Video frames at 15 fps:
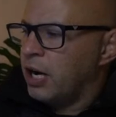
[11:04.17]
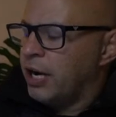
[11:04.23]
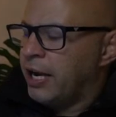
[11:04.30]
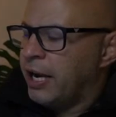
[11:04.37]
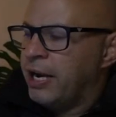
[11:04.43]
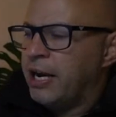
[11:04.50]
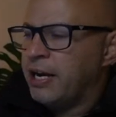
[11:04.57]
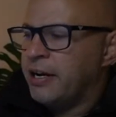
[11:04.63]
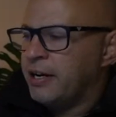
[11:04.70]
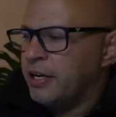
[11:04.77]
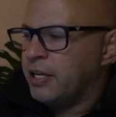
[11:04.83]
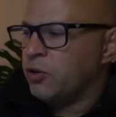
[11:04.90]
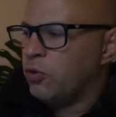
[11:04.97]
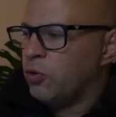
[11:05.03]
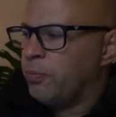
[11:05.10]
headhunt and
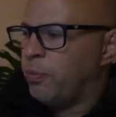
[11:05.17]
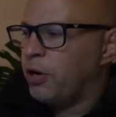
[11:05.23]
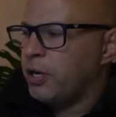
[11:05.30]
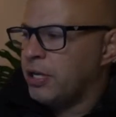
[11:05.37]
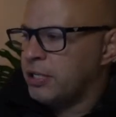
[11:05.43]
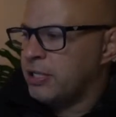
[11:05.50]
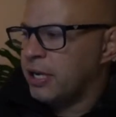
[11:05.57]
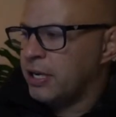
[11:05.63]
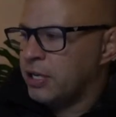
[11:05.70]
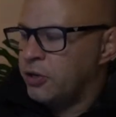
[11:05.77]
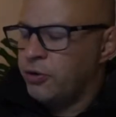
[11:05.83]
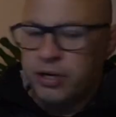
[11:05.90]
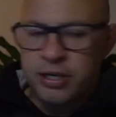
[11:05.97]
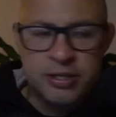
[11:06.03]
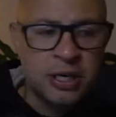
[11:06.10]
ignore body attack?
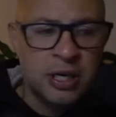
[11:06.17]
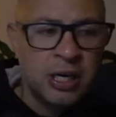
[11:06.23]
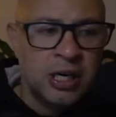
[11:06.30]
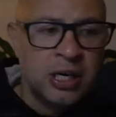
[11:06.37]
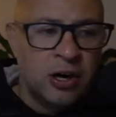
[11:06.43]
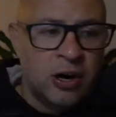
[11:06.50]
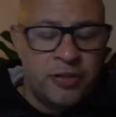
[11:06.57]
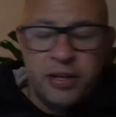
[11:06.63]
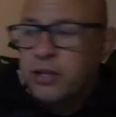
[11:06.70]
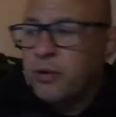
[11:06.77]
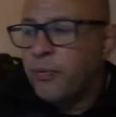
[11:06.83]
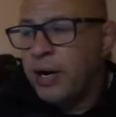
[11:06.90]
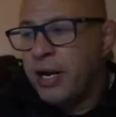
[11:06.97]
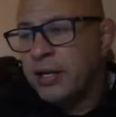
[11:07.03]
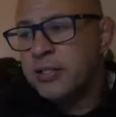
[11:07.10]
Curious. I think the
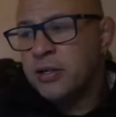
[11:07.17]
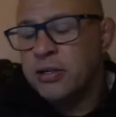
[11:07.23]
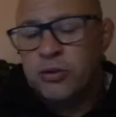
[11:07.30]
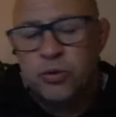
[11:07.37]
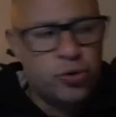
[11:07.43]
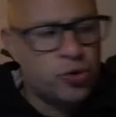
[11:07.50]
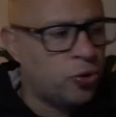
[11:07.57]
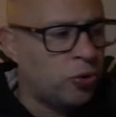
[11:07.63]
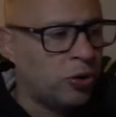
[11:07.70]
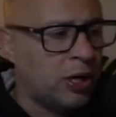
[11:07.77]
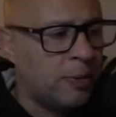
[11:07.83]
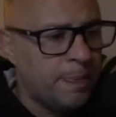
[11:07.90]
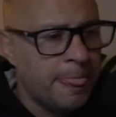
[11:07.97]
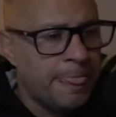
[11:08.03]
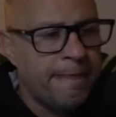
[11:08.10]
rounds are a little
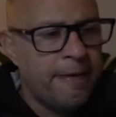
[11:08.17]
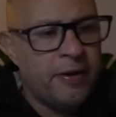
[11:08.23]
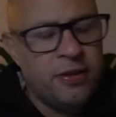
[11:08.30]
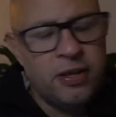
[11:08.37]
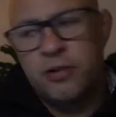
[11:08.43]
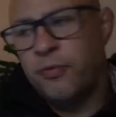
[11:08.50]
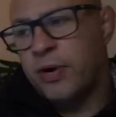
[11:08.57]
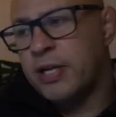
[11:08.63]
shorter. I think